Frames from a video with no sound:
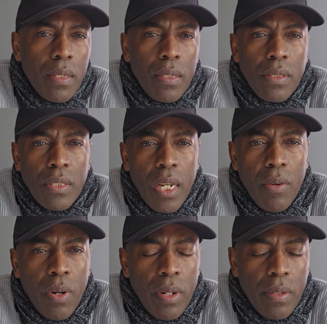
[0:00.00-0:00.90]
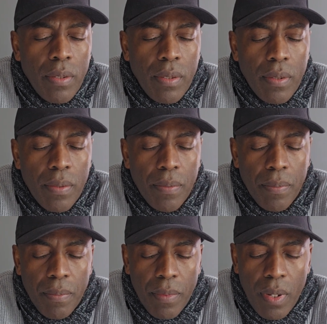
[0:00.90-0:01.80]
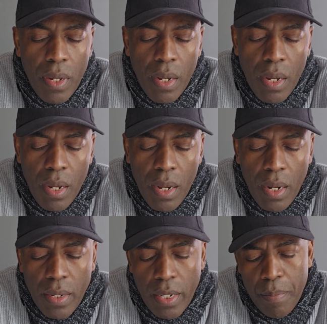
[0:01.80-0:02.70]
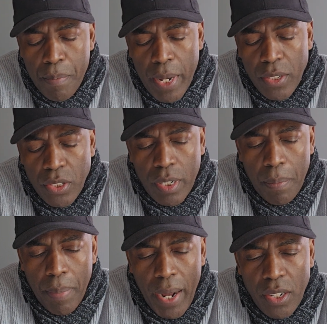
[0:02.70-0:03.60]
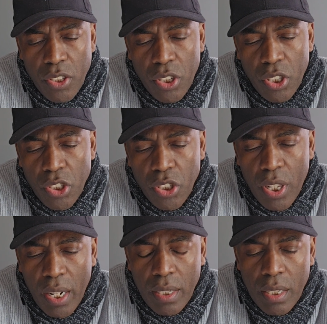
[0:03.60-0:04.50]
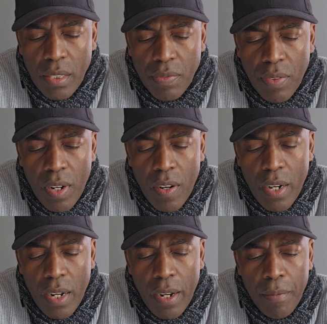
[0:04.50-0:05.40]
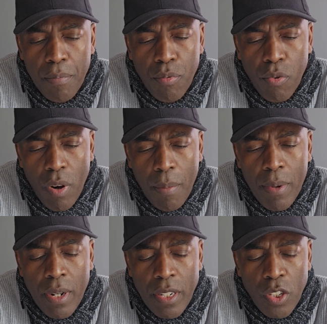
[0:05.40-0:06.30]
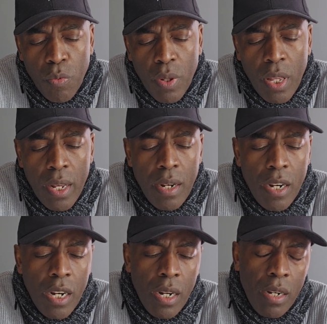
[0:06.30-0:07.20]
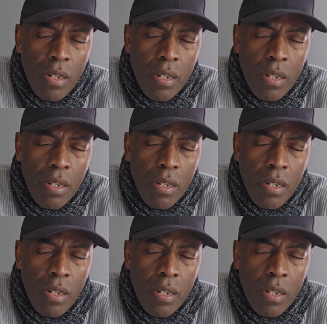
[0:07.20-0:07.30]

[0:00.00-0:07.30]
Sarah and then he mentioned a passage that is very prominent within